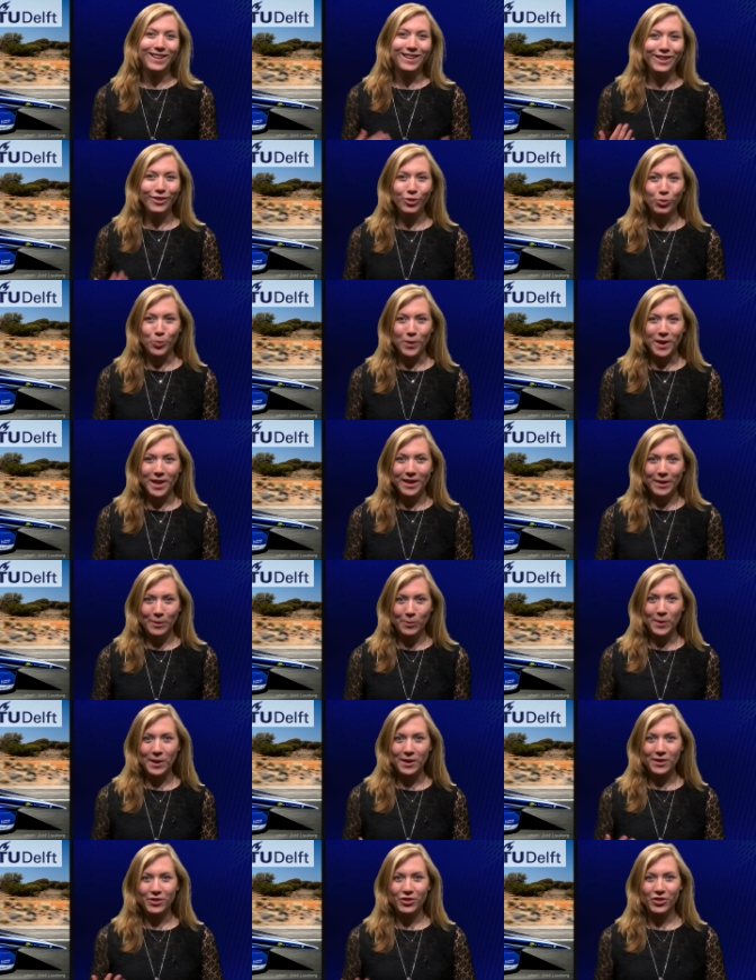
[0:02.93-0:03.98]
This week
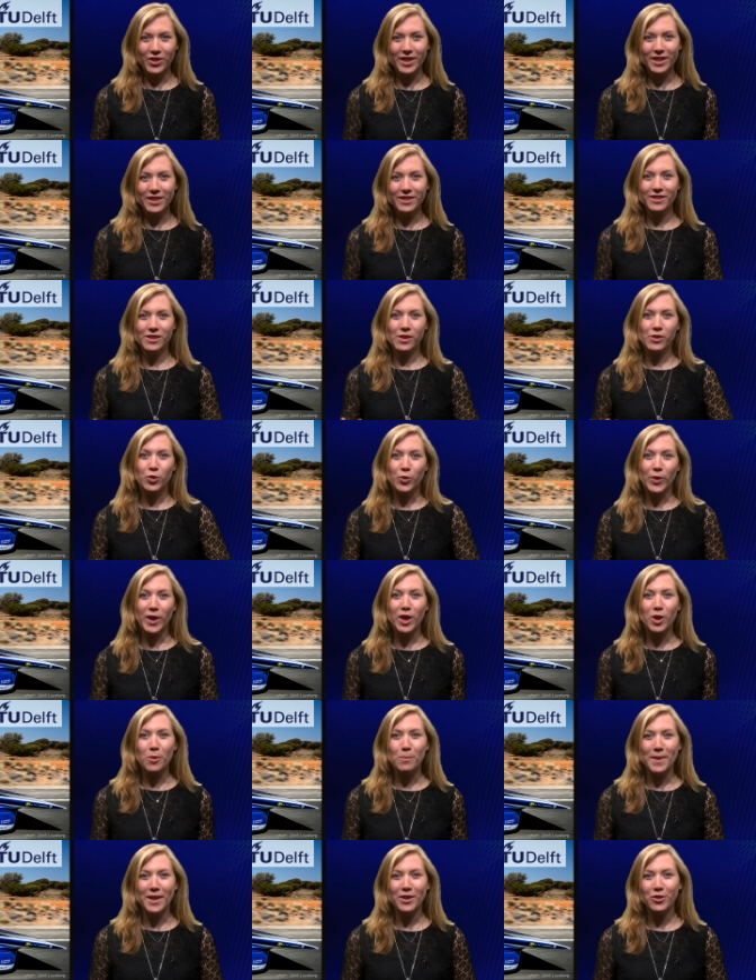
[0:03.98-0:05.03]
we considered the
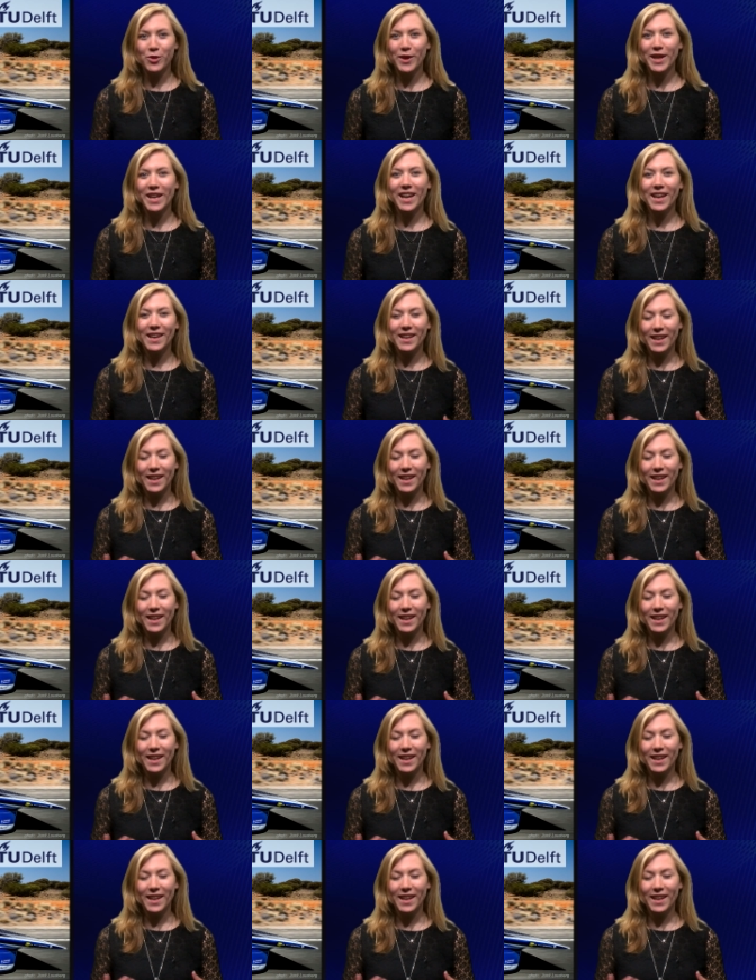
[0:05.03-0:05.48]
trigonometric